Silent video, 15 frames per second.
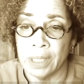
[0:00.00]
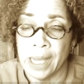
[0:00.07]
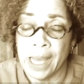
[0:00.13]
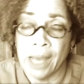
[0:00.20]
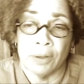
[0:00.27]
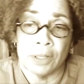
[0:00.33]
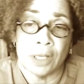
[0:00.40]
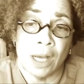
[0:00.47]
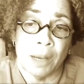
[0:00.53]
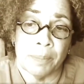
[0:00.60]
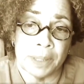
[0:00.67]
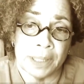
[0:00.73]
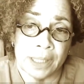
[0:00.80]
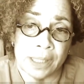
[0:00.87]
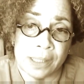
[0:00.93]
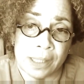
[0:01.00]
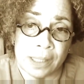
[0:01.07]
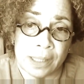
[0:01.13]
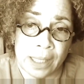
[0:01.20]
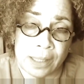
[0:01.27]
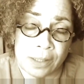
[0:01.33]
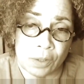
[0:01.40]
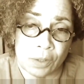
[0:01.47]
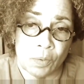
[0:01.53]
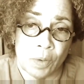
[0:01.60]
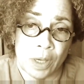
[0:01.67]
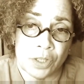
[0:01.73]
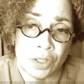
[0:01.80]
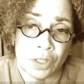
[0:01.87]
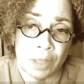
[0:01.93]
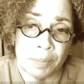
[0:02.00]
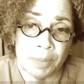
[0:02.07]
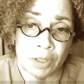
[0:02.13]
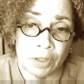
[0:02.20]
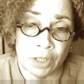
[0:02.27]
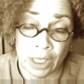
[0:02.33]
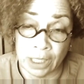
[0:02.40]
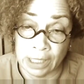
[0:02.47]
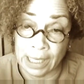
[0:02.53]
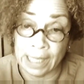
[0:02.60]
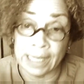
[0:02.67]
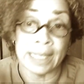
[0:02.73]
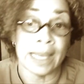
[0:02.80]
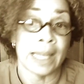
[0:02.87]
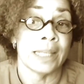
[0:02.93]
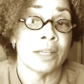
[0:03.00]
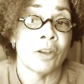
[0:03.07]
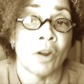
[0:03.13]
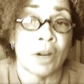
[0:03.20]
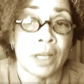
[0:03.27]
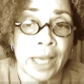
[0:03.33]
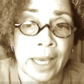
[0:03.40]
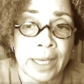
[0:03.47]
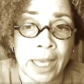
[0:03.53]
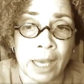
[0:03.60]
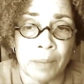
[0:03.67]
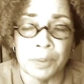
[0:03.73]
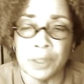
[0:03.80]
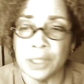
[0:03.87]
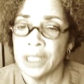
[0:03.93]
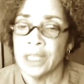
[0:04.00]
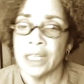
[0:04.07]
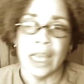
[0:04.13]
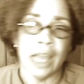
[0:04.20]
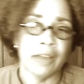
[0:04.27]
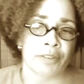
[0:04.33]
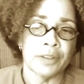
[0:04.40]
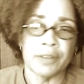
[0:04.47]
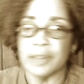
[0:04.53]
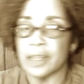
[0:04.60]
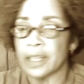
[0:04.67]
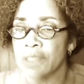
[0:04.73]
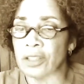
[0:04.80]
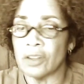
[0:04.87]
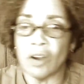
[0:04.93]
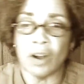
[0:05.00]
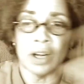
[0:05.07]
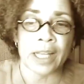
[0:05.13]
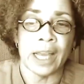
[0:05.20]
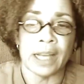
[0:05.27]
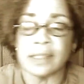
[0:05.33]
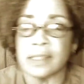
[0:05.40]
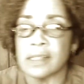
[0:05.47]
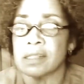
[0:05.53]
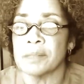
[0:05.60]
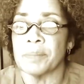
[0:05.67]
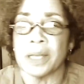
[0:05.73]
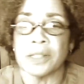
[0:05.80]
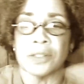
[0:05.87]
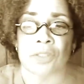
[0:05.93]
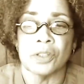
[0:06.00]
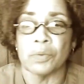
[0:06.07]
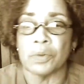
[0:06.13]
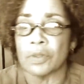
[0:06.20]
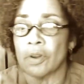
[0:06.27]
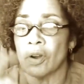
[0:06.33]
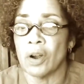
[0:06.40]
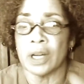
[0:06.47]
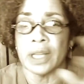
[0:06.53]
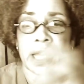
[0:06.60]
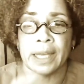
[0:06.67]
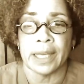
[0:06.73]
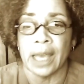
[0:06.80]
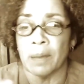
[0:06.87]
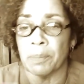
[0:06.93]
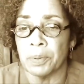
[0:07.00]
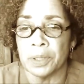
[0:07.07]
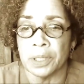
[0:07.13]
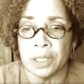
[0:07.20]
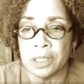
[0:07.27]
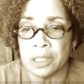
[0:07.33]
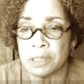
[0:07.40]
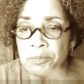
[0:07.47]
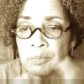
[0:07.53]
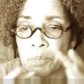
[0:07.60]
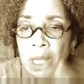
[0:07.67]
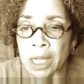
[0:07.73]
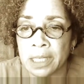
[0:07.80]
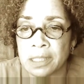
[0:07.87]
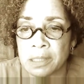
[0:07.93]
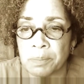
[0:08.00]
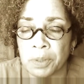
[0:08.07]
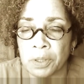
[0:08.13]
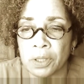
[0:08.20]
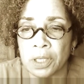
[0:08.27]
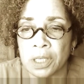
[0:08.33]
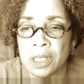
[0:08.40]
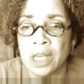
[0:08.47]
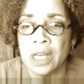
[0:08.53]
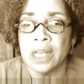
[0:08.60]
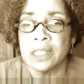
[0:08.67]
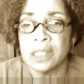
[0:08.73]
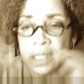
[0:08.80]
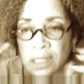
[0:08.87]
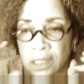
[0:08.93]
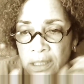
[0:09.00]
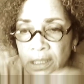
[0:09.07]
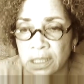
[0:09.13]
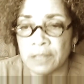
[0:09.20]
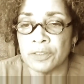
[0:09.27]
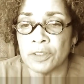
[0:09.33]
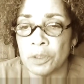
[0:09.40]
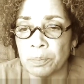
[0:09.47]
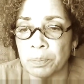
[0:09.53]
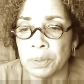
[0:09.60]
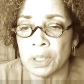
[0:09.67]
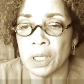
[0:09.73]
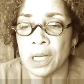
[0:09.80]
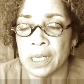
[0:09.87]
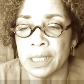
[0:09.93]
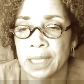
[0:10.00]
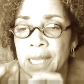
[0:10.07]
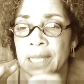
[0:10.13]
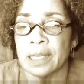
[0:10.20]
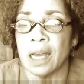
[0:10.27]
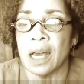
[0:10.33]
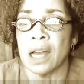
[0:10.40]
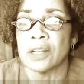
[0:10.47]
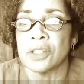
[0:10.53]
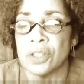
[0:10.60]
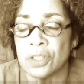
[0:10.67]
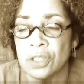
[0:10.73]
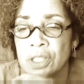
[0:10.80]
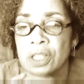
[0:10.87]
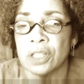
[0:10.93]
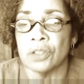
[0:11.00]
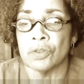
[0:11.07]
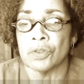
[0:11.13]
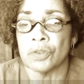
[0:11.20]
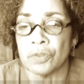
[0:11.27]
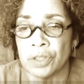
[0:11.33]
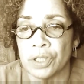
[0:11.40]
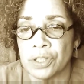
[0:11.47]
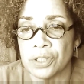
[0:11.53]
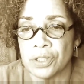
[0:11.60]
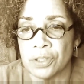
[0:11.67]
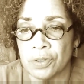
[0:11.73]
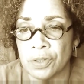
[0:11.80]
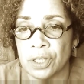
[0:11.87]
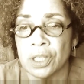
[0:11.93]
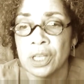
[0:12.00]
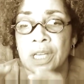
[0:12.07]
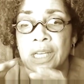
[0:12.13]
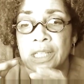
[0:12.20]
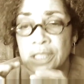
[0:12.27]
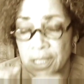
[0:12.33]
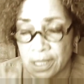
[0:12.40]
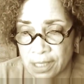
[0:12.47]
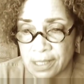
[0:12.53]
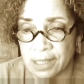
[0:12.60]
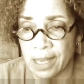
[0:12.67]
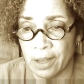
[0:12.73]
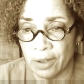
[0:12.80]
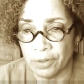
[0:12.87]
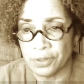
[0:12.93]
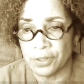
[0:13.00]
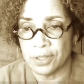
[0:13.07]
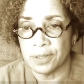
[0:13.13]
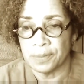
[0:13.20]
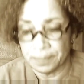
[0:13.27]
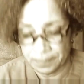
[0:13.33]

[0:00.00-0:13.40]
How incompetent is it? That's the question. I mean, are they getting any cardiac output? Everything in the cardiac system has to do with cardiac output and its ability to deliver blood and oxygen and nutrients to the cells.